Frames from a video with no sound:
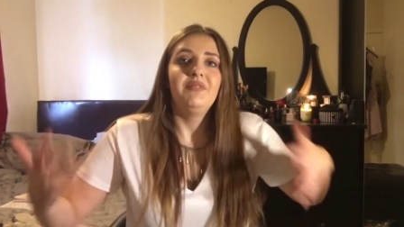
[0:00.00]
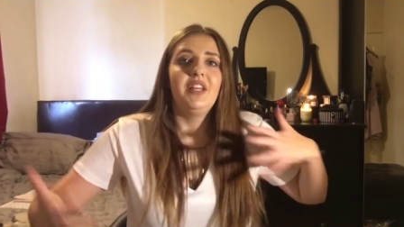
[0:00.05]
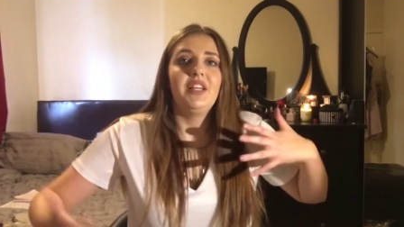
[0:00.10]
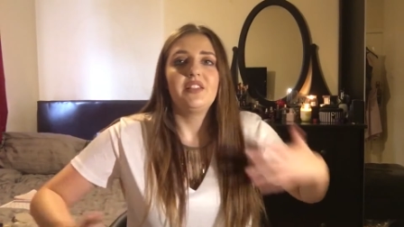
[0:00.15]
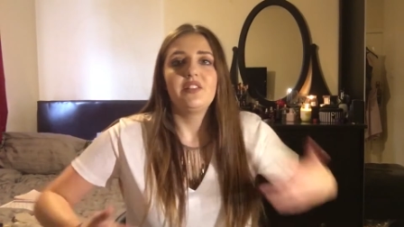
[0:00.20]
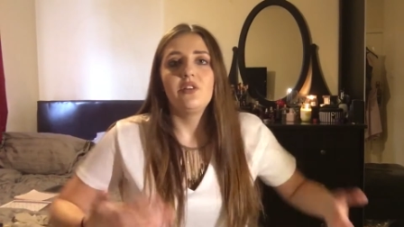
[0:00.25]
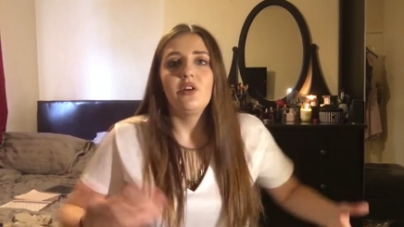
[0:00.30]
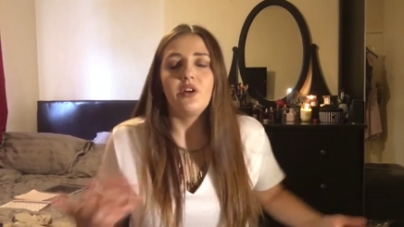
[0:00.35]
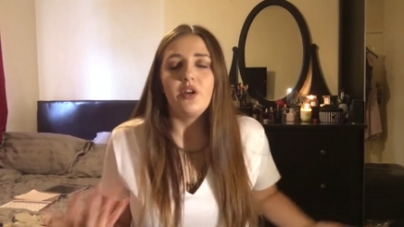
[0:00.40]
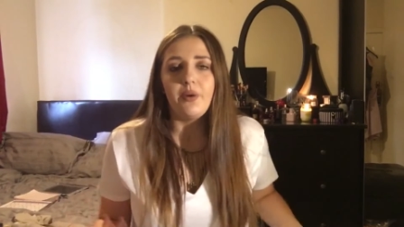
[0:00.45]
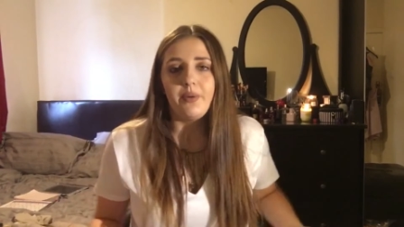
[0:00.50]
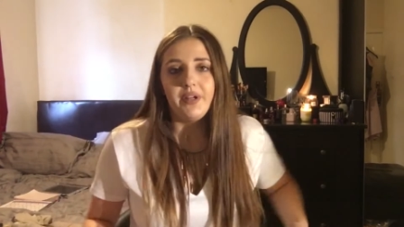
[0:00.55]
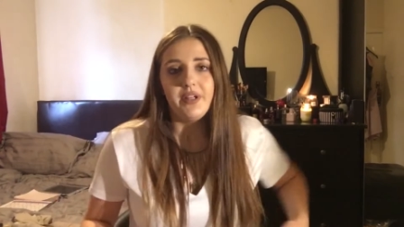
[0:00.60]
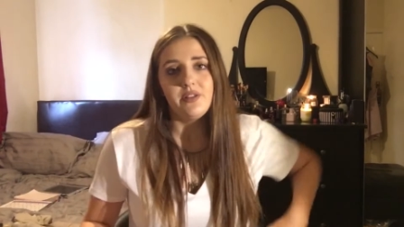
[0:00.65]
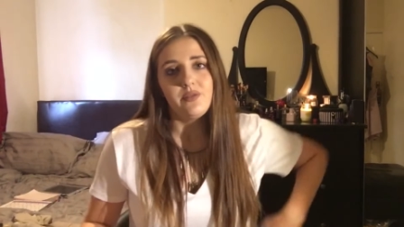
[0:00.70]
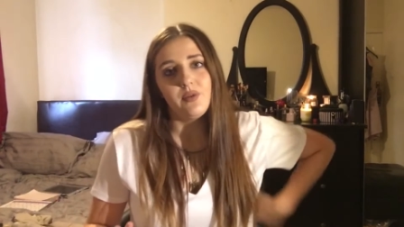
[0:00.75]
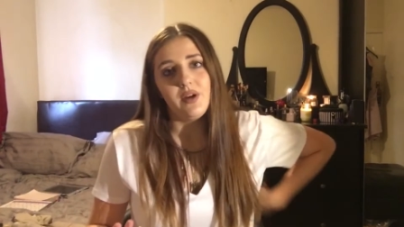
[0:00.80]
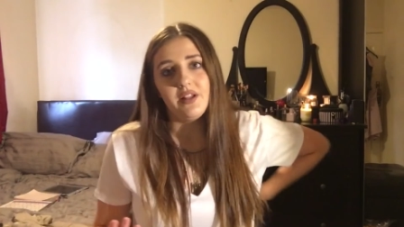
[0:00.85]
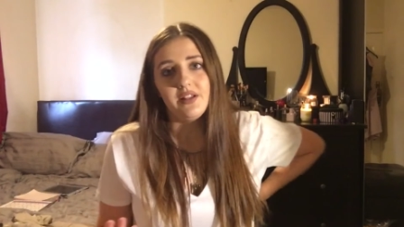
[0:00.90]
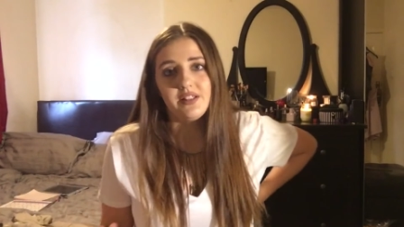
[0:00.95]
it's not going
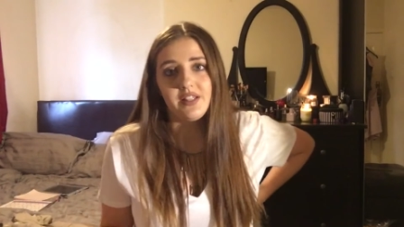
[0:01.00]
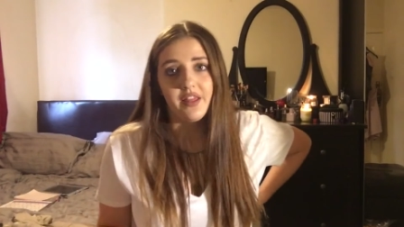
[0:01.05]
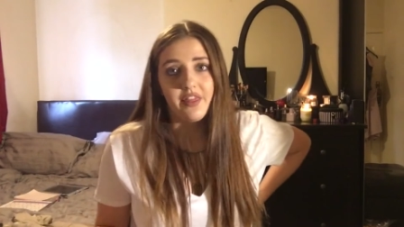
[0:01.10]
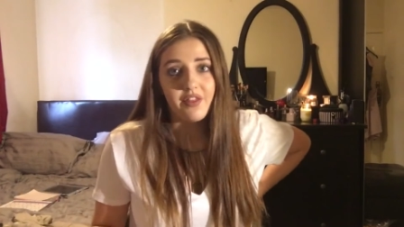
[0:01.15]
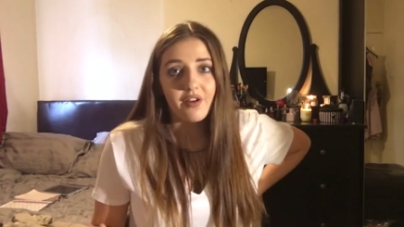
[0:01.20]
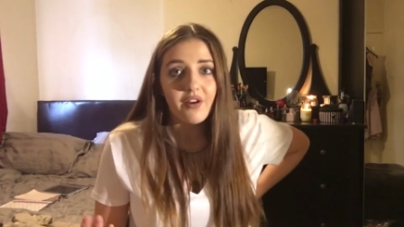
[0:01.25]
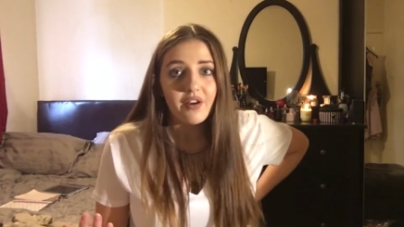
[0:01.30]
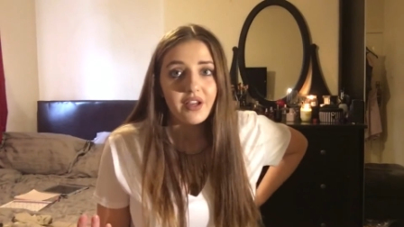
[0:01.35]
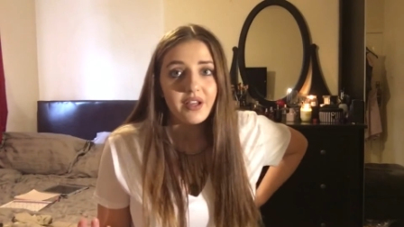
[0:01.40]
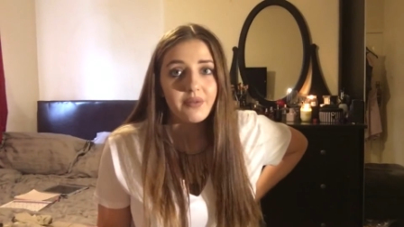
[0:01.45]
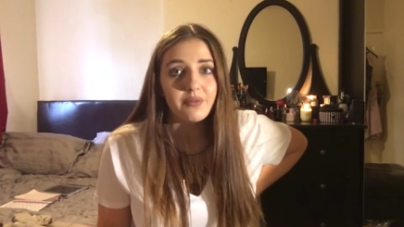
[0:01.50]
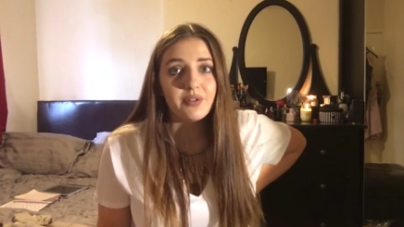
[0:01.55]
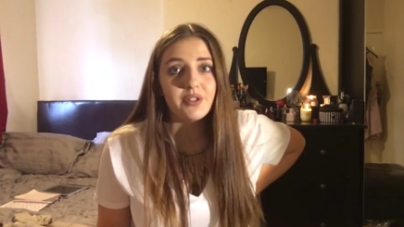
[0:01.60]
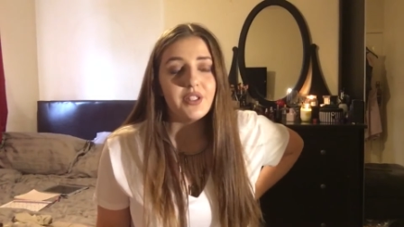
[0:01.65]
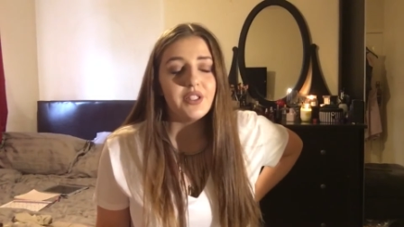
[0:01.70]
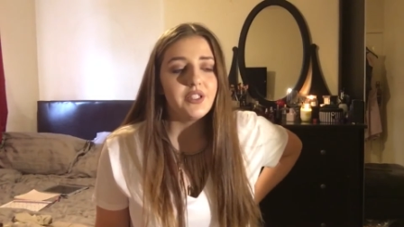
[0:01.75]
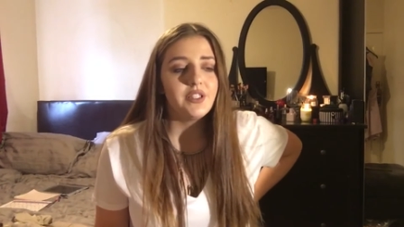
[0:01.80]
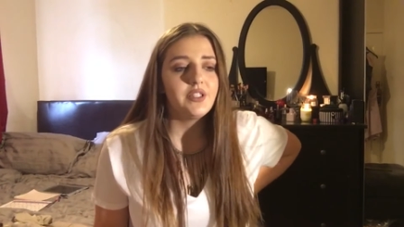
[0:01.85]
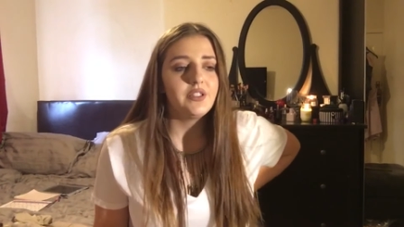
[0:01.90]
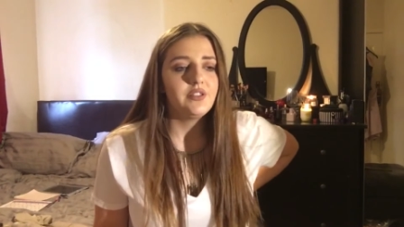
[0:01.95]
as well as I thought it
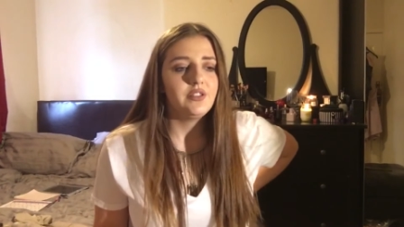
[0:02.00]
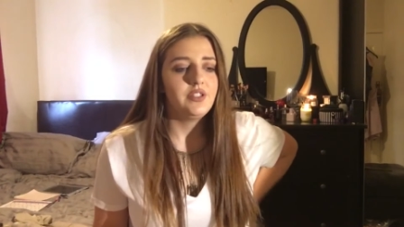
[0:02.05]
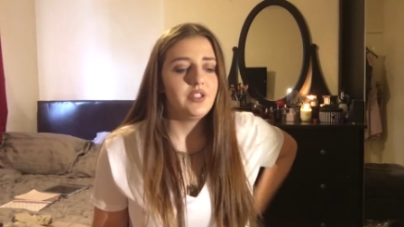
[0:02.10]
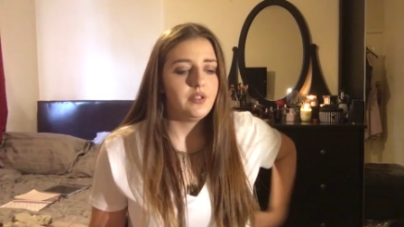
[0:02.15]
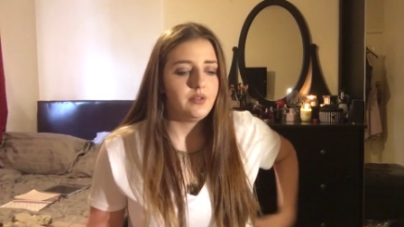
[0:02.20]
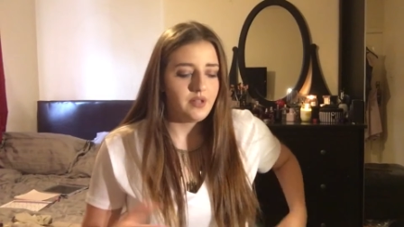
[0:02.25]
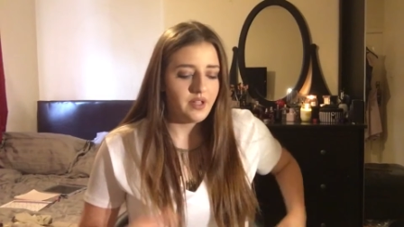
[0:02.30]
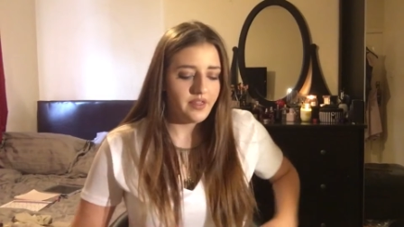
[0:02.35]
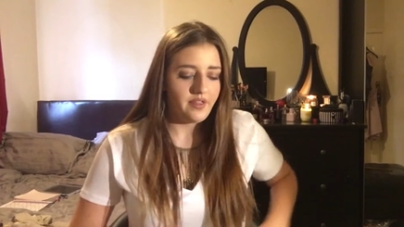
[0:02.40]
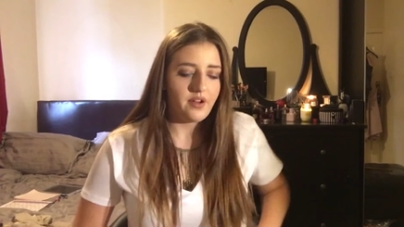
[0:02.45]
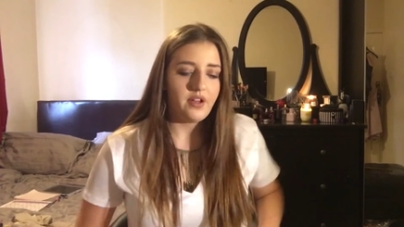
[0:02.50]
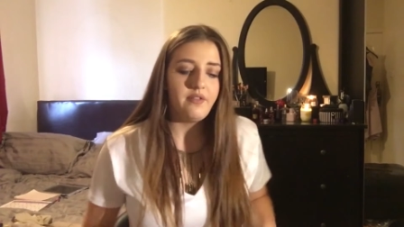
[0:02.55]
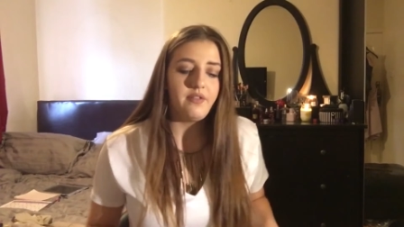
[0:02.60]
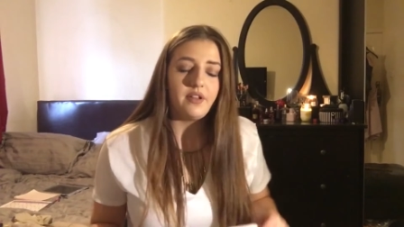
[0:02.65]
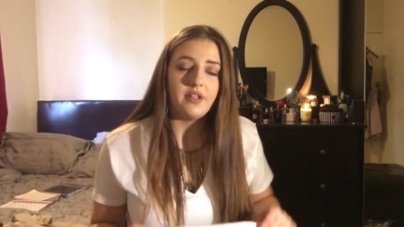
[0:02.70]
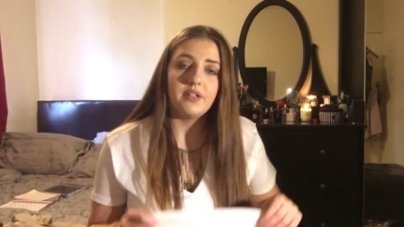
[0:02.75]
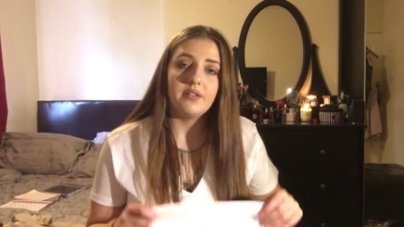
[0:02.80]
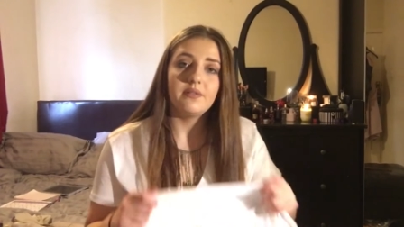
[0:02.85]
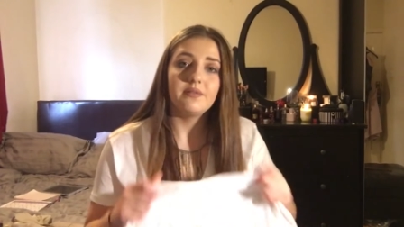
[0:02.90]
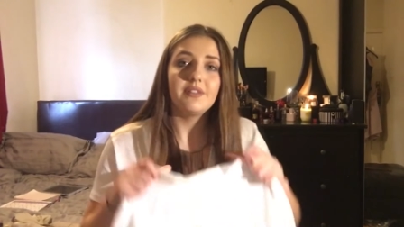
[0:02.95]
would so I thought if
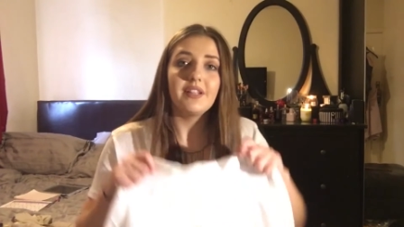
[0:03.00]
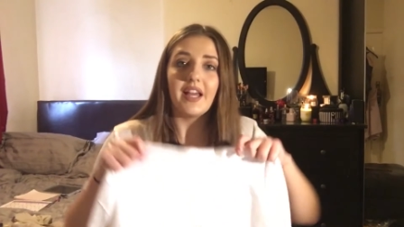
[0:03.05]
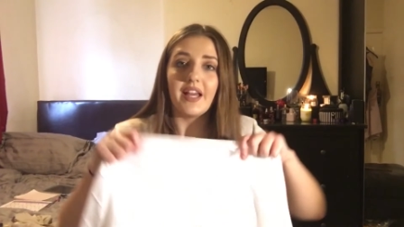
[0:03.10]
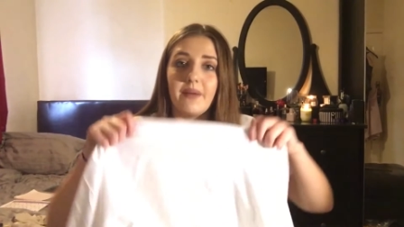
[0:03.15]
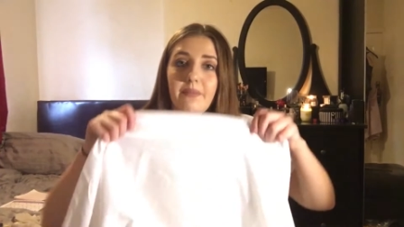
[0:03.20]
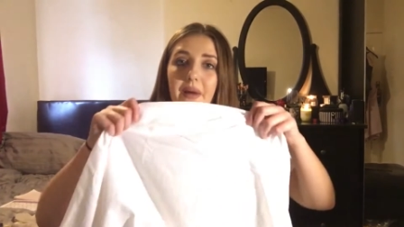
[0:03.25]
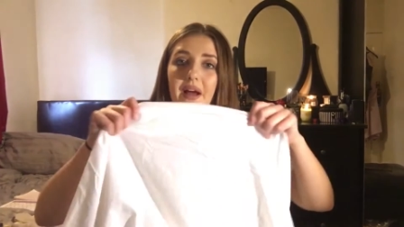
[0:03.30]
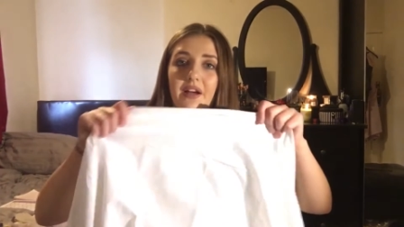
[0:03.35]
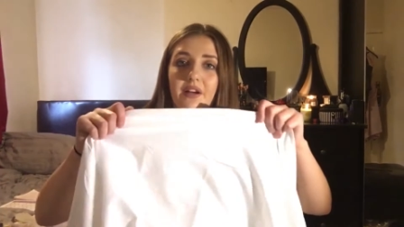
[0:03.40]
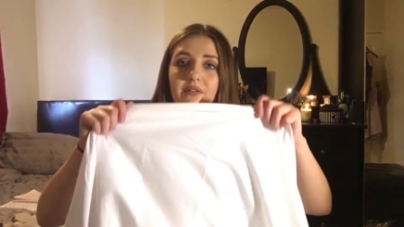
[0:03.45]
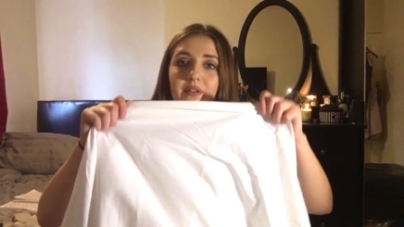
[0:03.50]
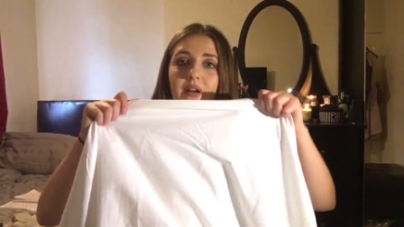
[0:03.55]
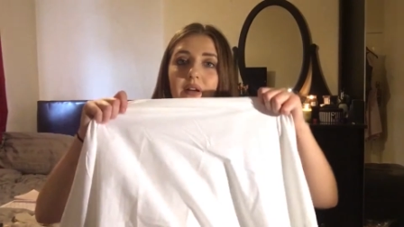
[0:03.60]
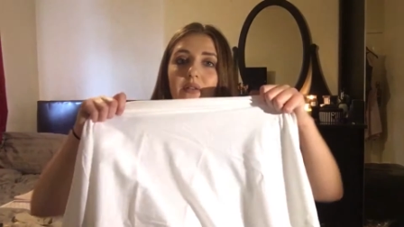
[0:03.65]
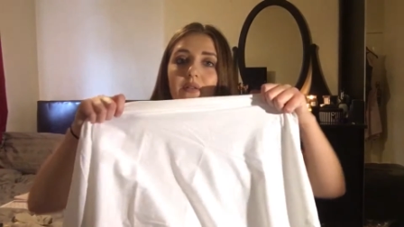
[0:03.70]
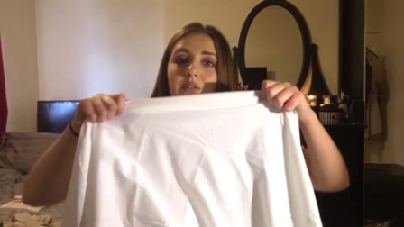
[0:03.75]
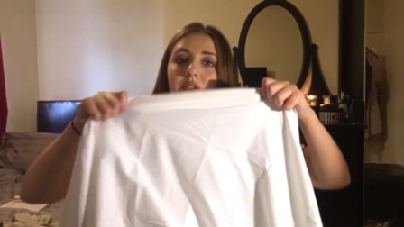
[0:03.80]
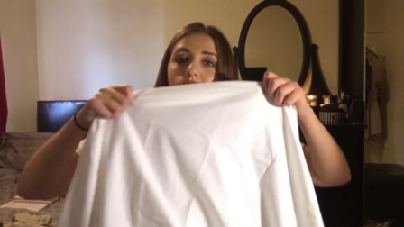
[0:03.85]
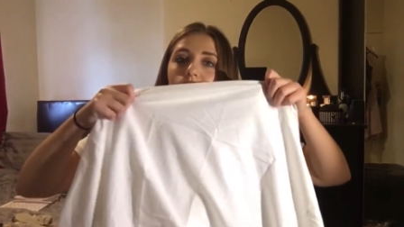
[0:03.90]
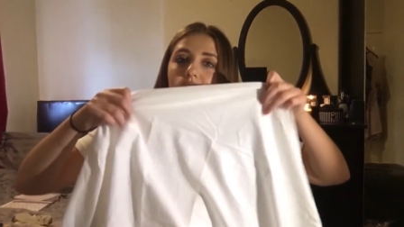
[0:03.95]
I get a
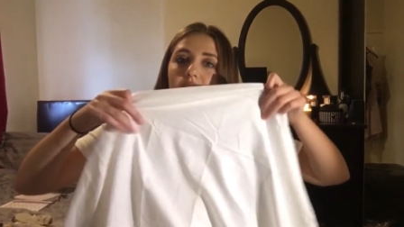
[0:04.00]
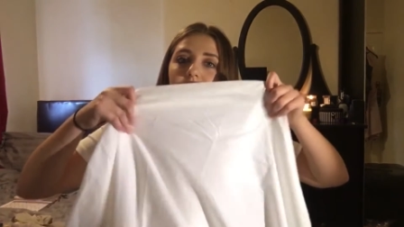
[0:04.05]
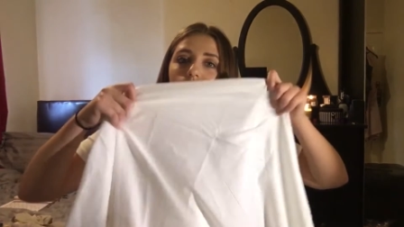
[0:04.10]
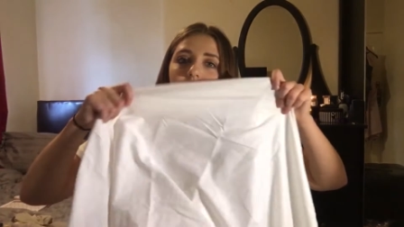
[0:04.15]
background,